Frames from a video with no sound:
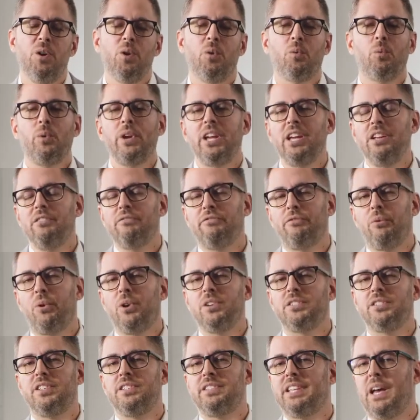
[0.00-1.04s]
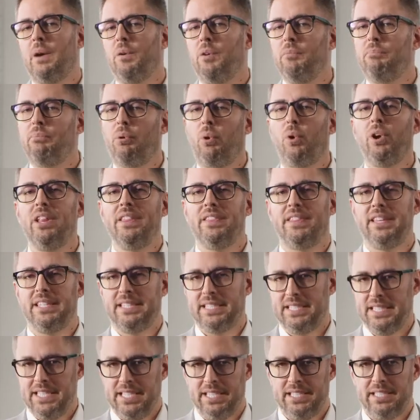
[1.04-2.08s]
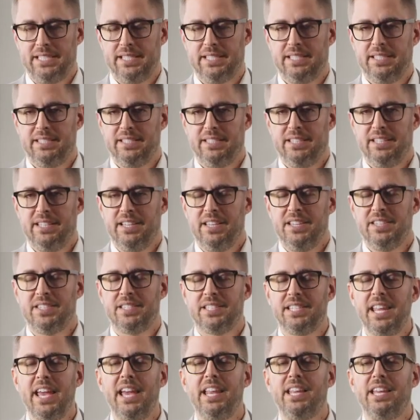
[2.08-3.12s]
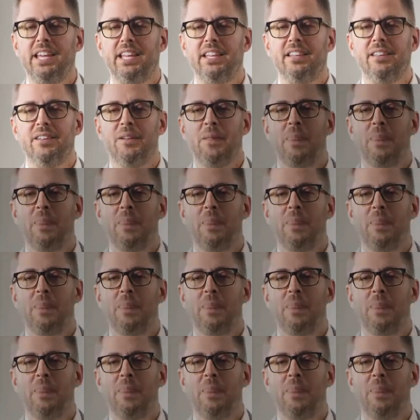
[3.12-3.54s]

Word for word: reinforces how important this is, stating,